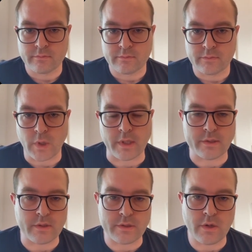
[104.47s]
Okay, so
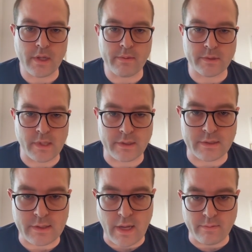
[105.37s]
there's no labels on these
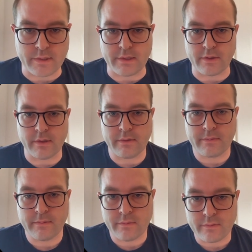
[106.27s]
tabs either,
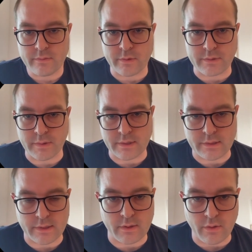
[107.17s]
which means
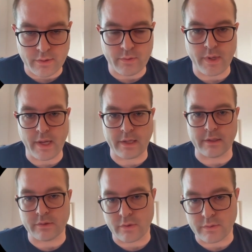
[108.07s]
that the only way I
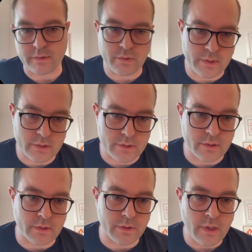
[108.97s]
can switch between the
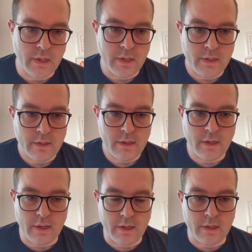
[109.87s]
two,
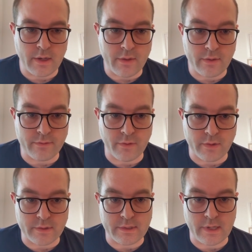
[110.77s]
another
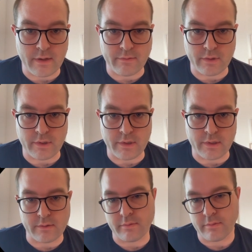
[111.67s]
affordance that I've learned
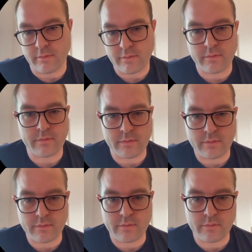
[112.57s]
and
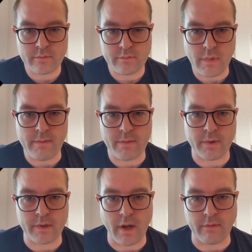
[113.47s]
maybe
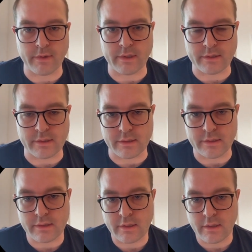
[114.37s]
pretty obvious,
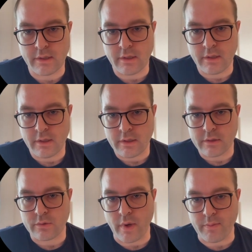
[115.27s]
is
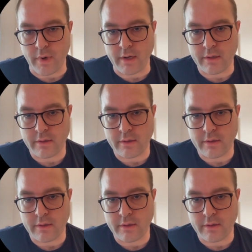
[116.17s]
swipe right.